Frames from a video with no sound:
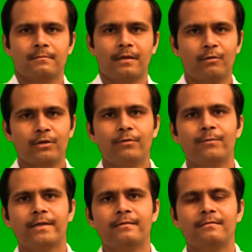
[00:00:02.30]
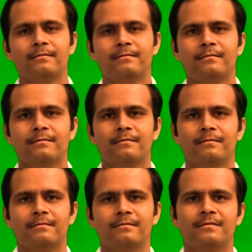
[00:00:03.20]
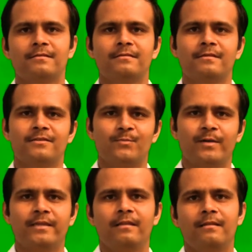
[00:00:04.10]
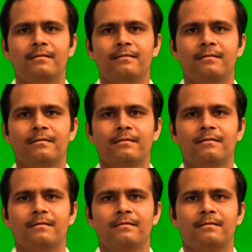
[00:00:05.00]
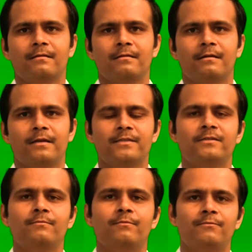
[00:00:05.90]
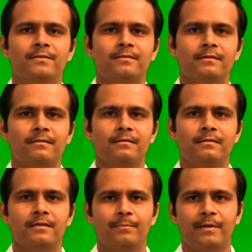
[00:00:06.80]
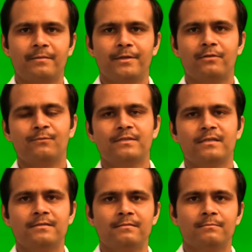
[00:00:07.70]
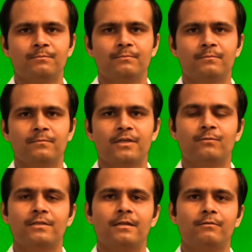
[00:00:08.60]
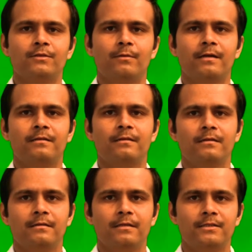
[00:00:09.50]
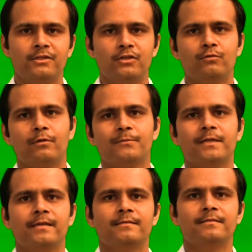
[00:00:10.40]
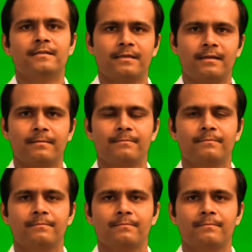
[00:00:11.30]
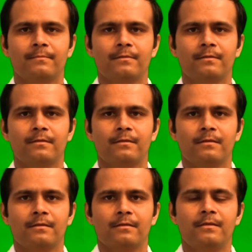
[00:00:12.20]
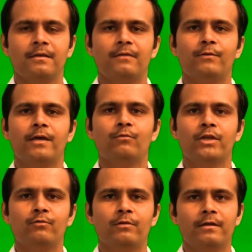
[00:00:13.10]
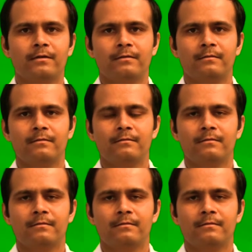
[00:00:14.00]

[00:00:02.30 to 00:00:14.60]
Hello everyone, this is SS Patil, Assistant Professor in the Department of Physics, Yashwantrao Chavan, Institute of Science, Satara. Here we are going to learn